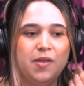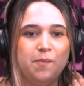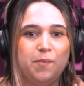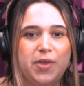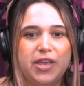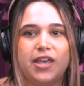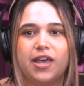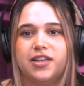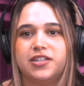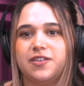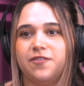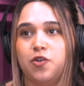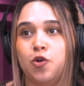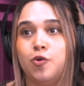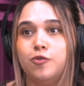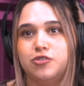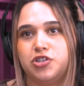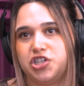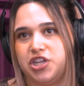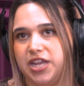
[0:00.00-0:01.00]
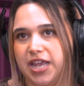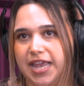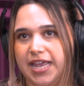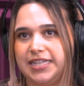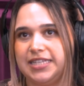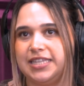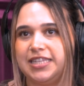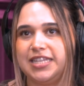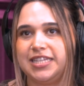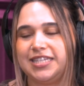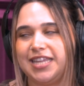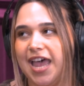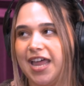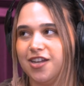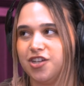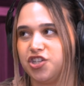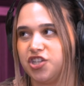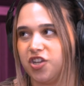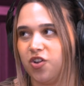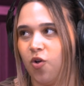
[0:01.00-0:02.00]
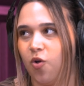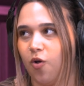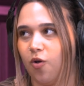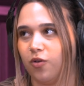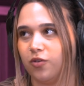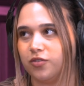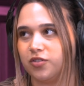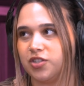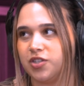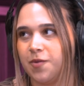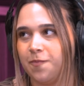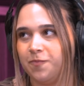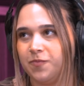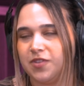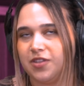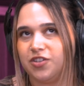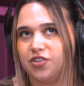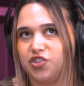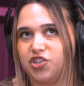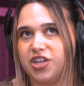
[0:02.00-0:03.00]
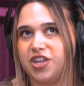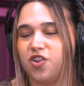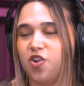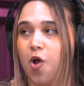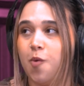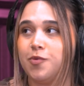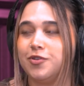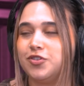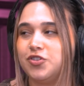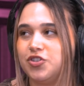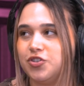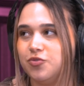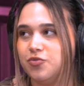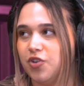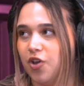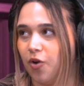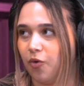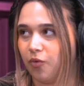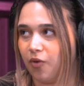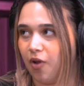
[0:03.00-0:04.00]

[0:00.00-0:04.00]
because of who she is and the status she holds, she can almost do no